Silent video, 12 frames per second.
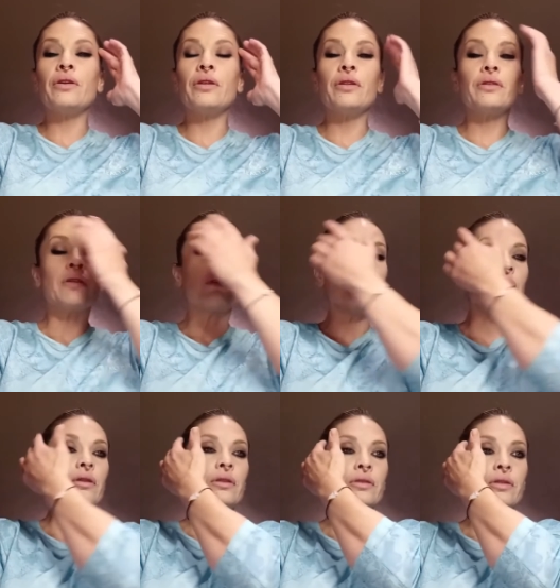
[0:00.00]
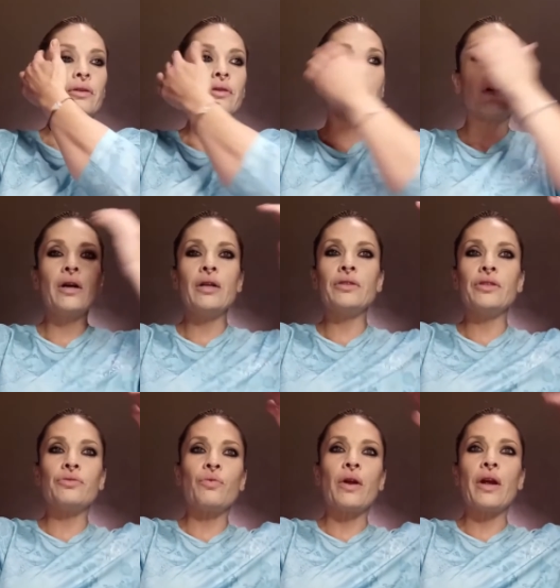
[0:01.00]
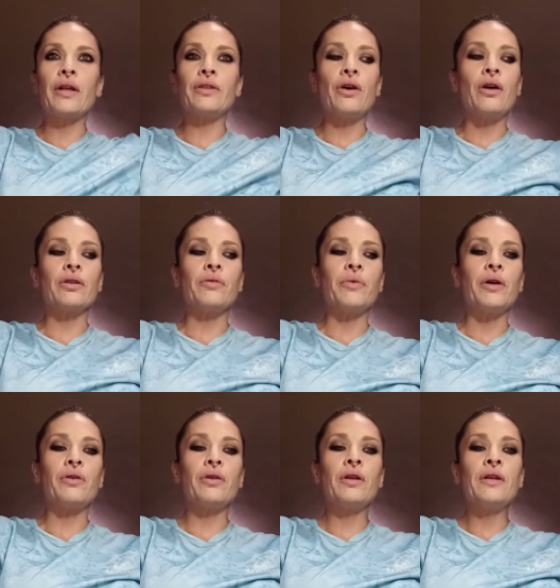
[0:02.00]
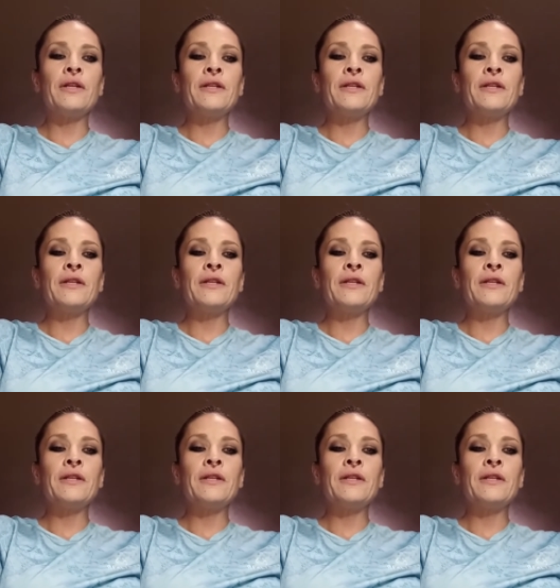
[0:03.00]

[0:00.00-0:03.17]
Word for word: this area, this area, just where I talked about,